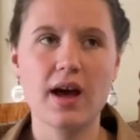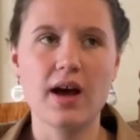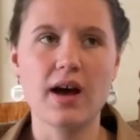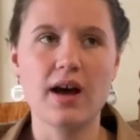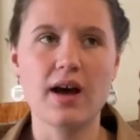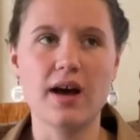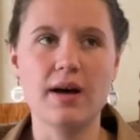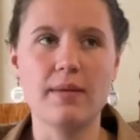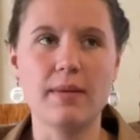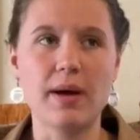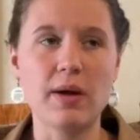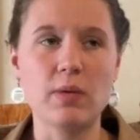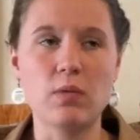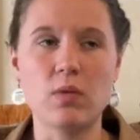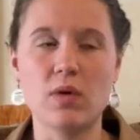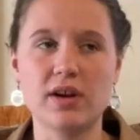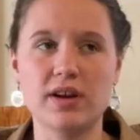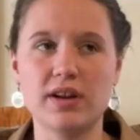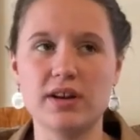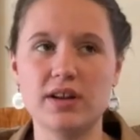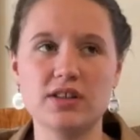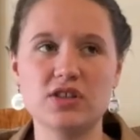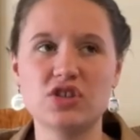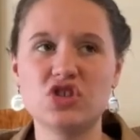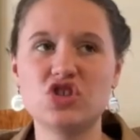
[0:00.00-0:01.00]
Um, I
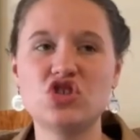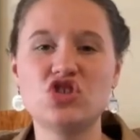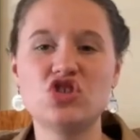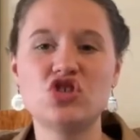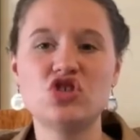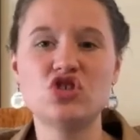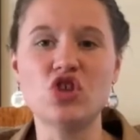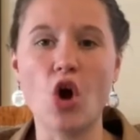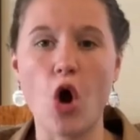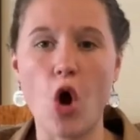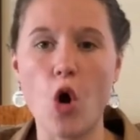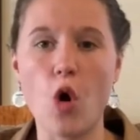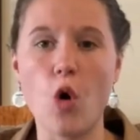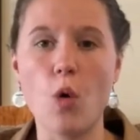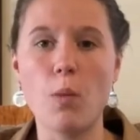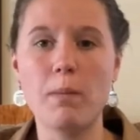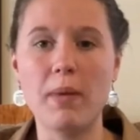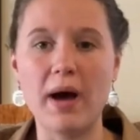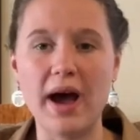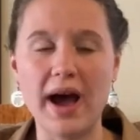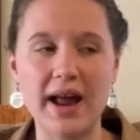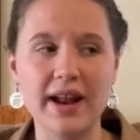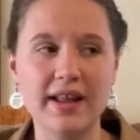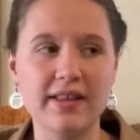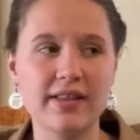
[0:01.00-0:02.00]
wanted it so
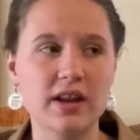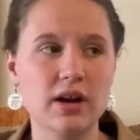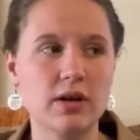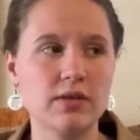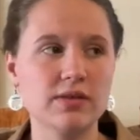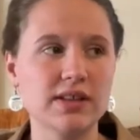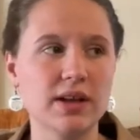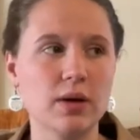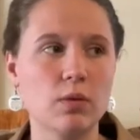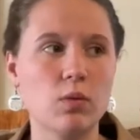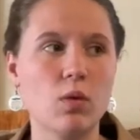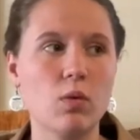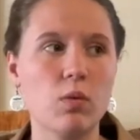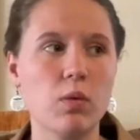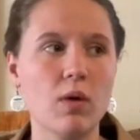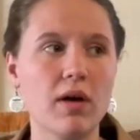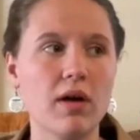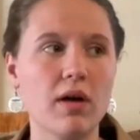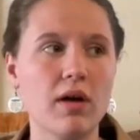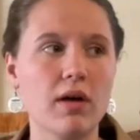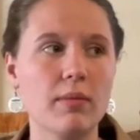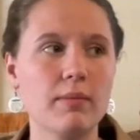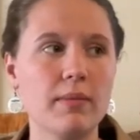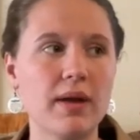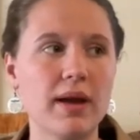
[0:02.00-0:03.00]
bad. And then I was like, well,
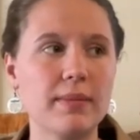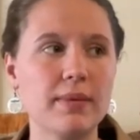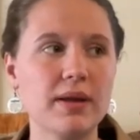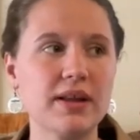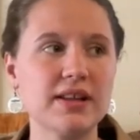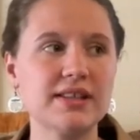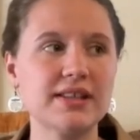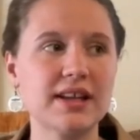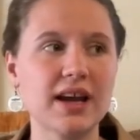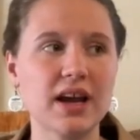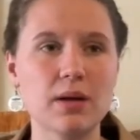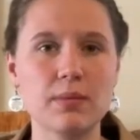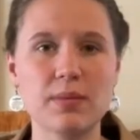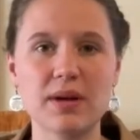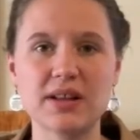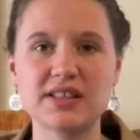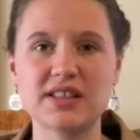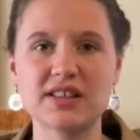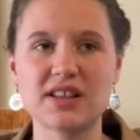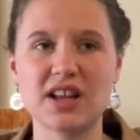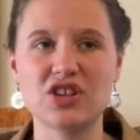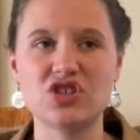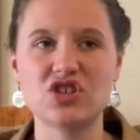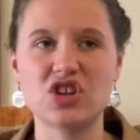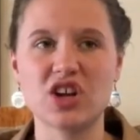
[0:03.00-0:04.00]
well, maybe second best
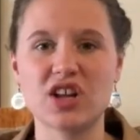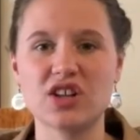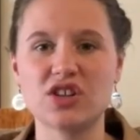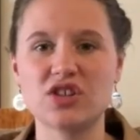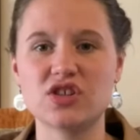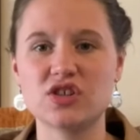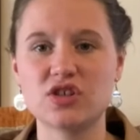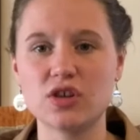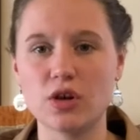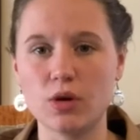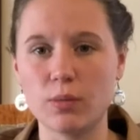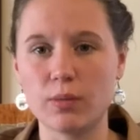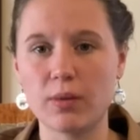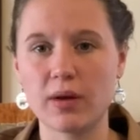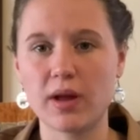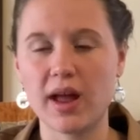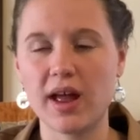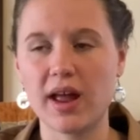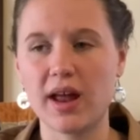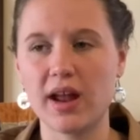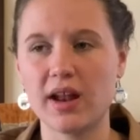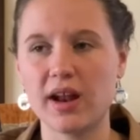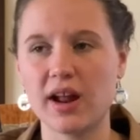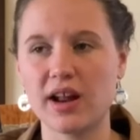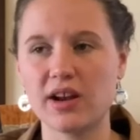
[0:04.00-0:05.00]
is like chicken soup.
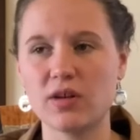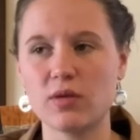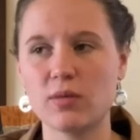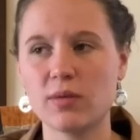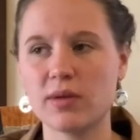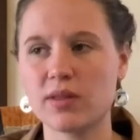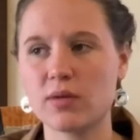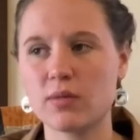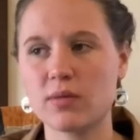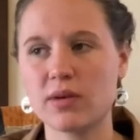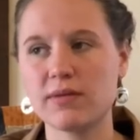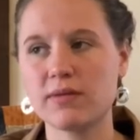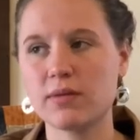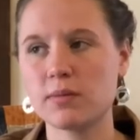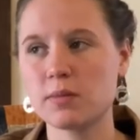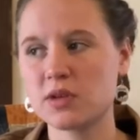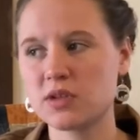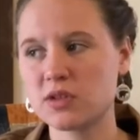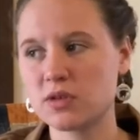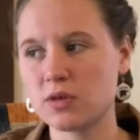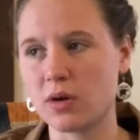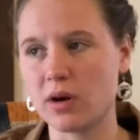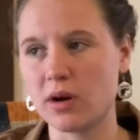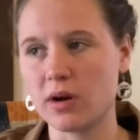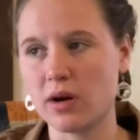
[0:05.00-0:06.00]
And I don't want the one from the
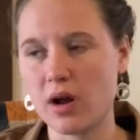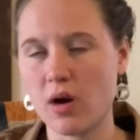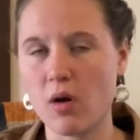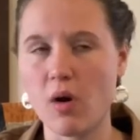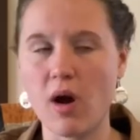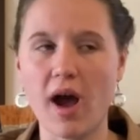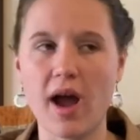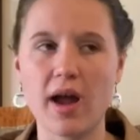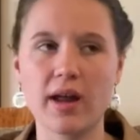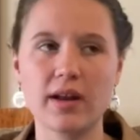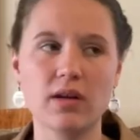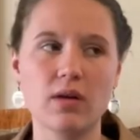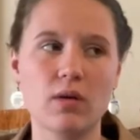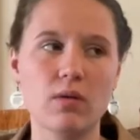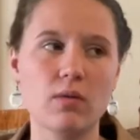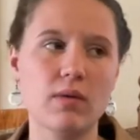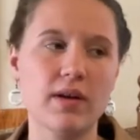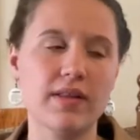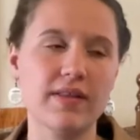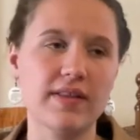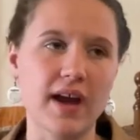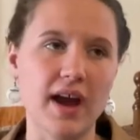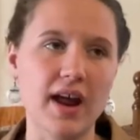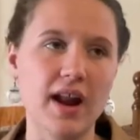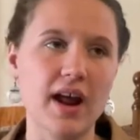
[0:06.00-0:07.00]
store. No, I don't
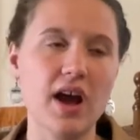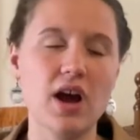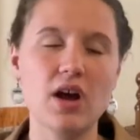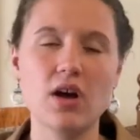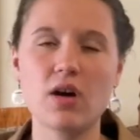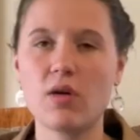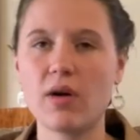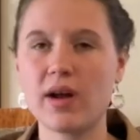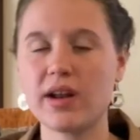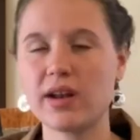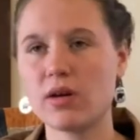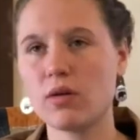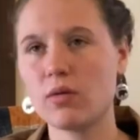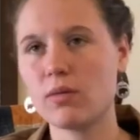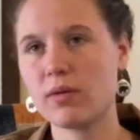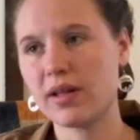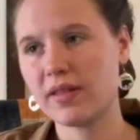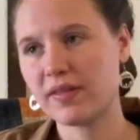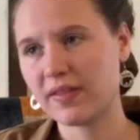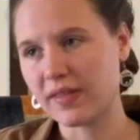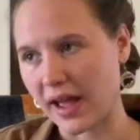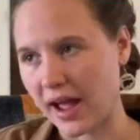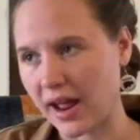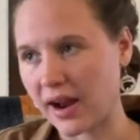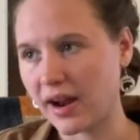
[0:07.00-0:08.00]
want that. Oh, I don't
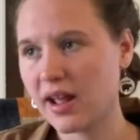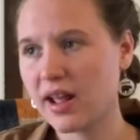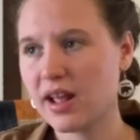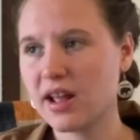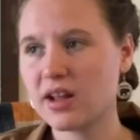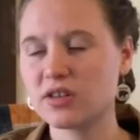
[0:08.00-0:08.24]
want that.